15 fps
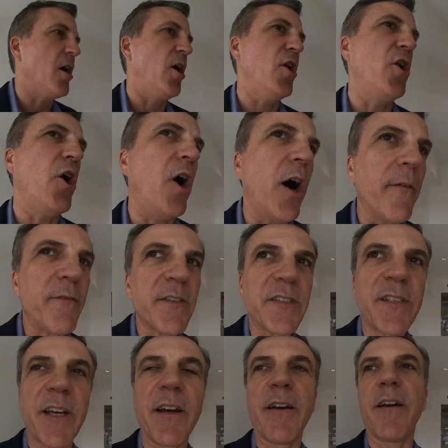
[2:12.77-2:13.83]
an
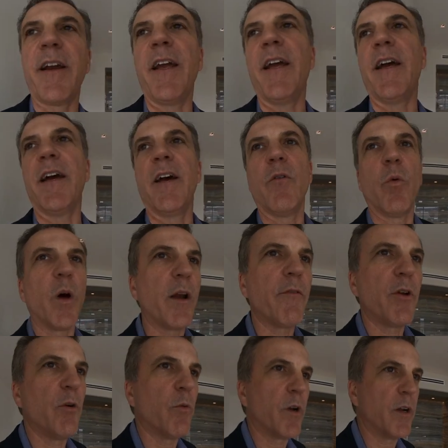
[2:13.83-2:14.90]
office area,
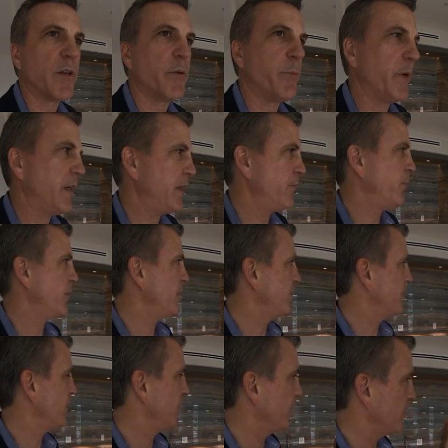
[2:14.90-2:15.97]
whatever you want it to be.
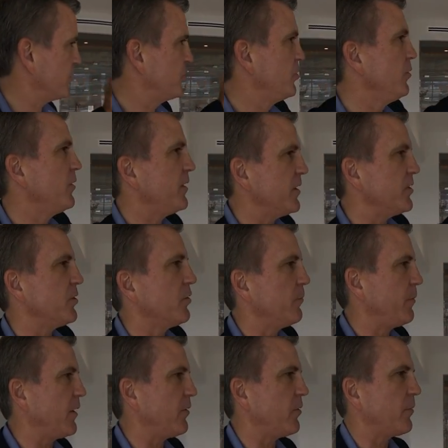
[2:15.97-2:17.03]
But there are 2 additional
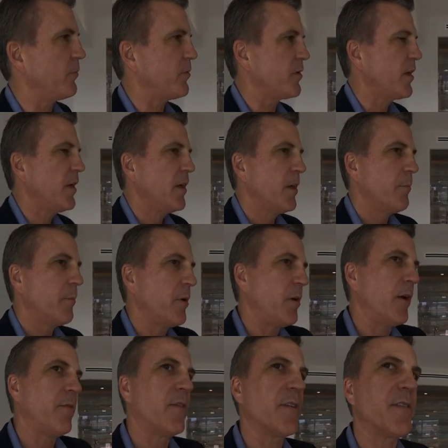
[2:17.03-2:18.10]
bedrooms. But you
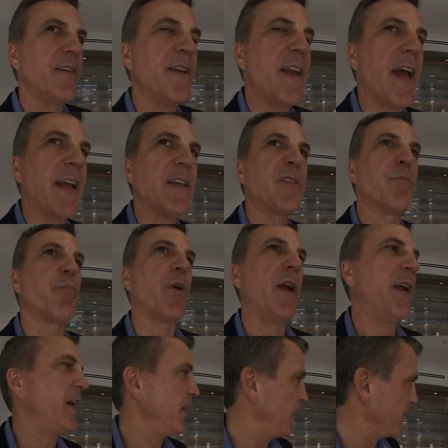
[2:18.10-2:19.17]
have this nice
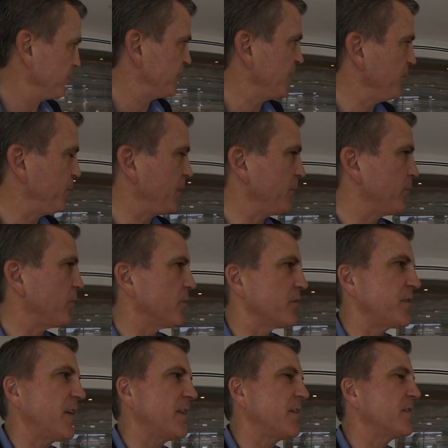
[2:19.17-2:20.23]
break here. I've seen people
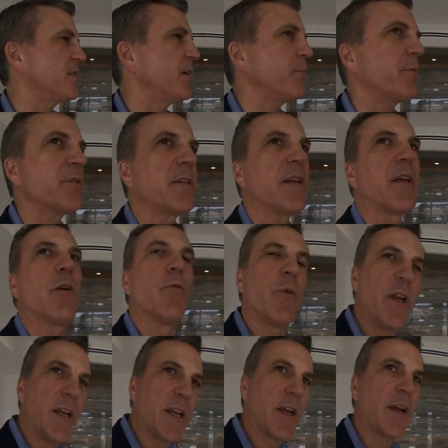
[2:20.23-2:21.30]
set this up as like a
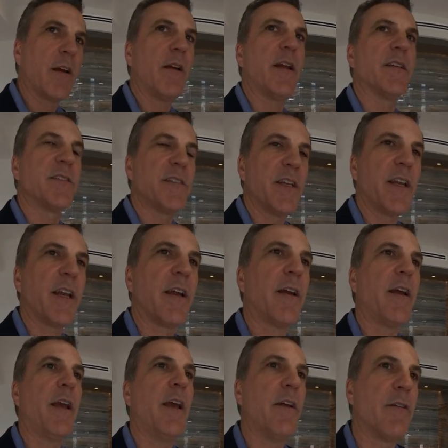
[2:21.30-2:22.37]
reading area, a sitting
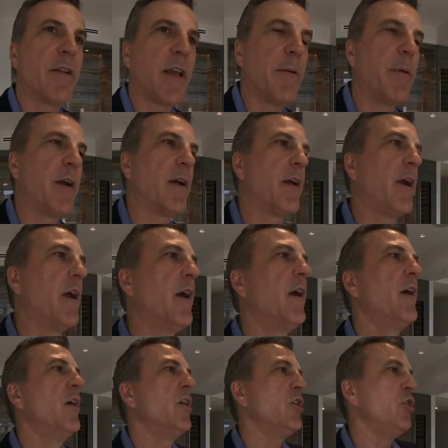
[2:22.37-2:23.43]
area, entertainment area.
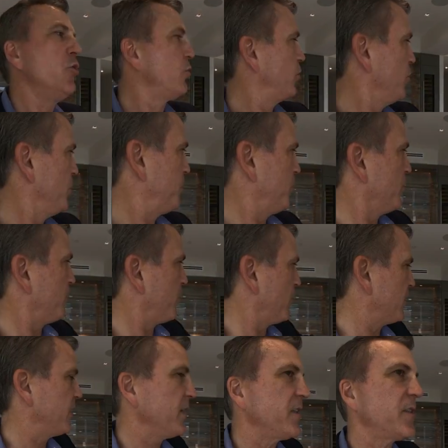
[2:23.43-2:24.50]
You could put
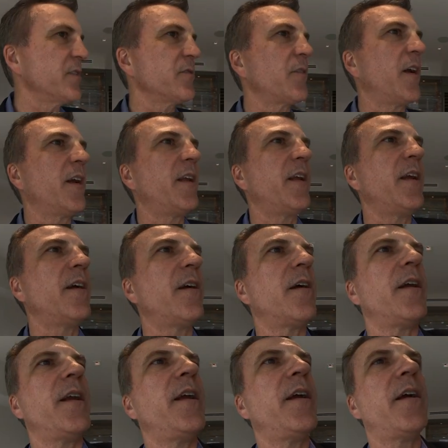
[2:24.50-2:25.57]
partitions right here
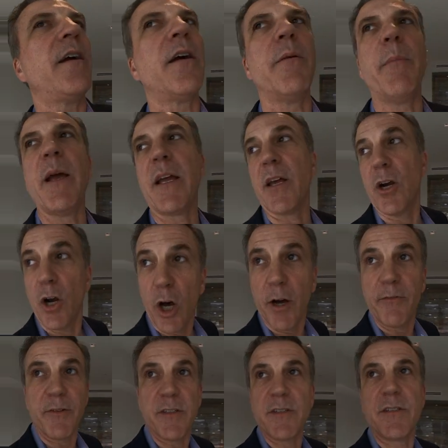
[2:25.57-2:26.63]
and make it an
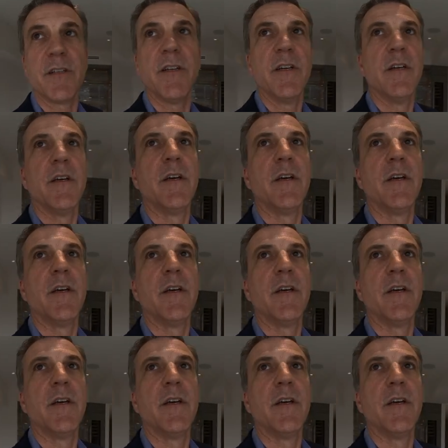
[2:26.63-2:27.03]
office.